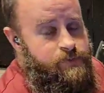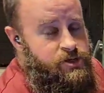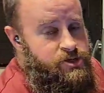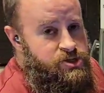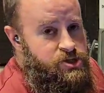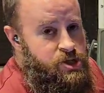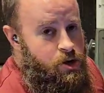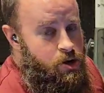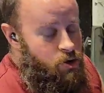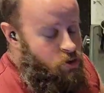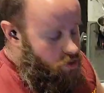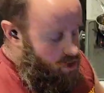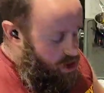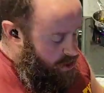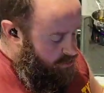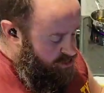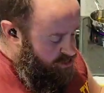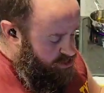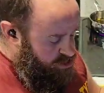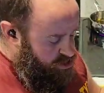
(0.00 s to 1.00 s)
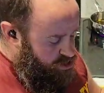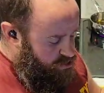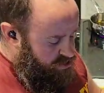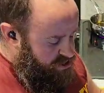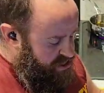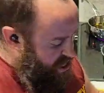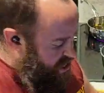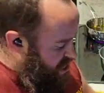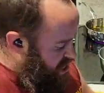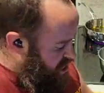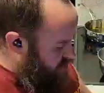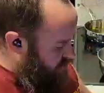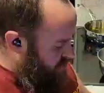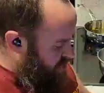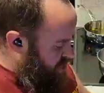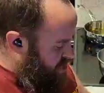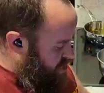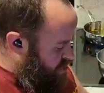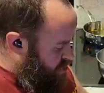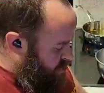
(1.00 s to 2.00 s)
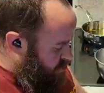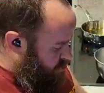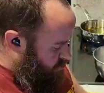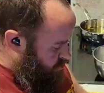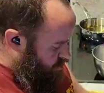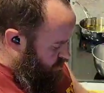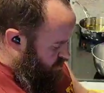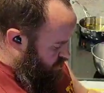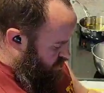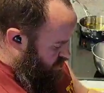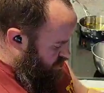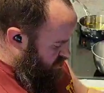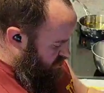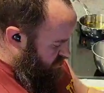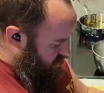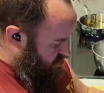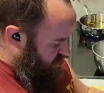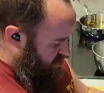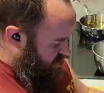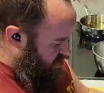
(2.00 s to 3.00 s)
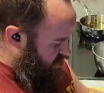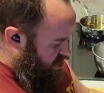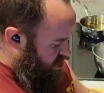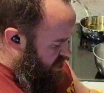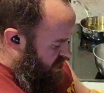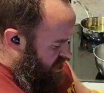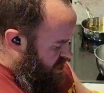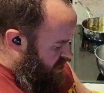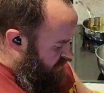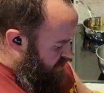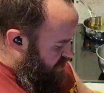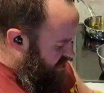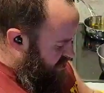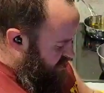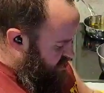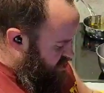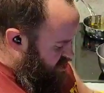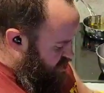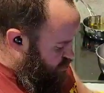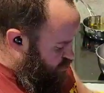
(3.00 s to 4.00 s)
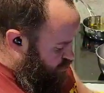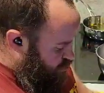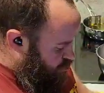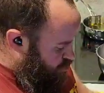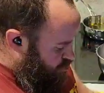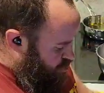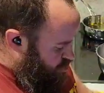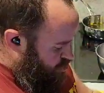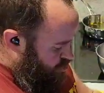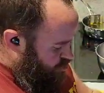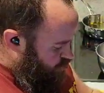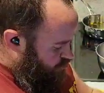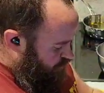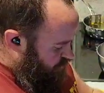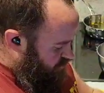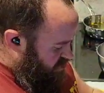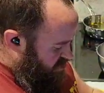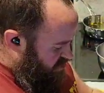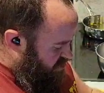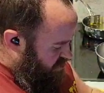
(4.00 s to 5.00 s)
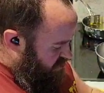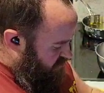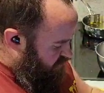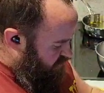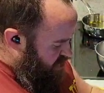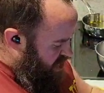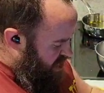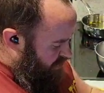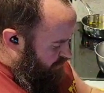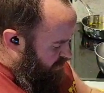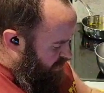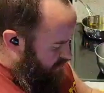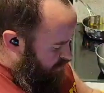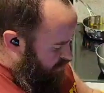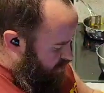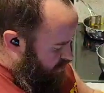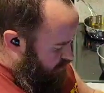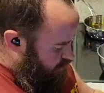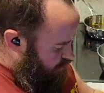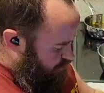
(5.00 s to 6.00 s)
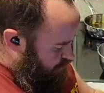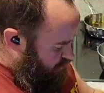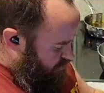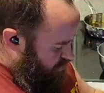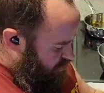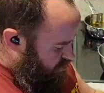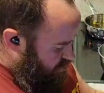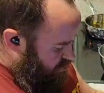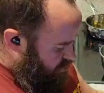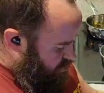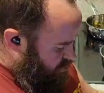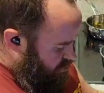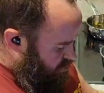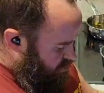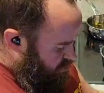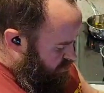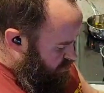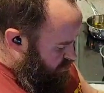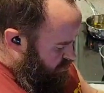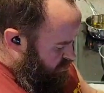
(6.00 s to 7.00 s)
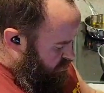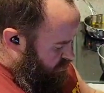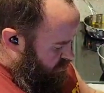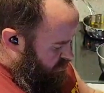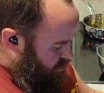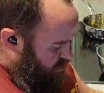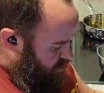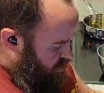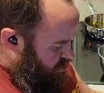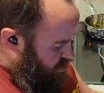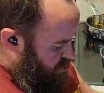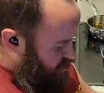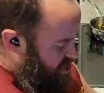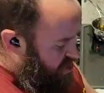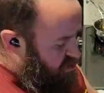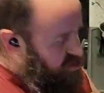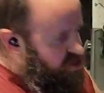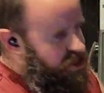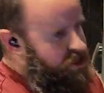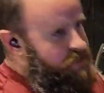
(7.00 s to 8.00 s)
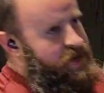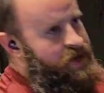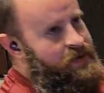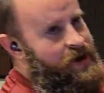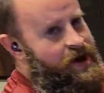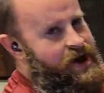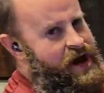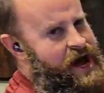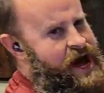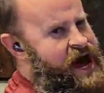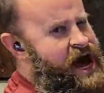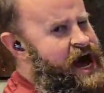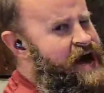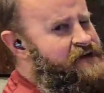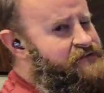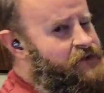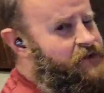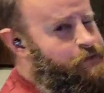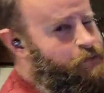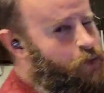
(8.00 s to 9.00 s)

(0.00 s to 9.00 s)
So I'm just going to add about, about a teaspoon or 2 of black pepper. And so that's going to be about half a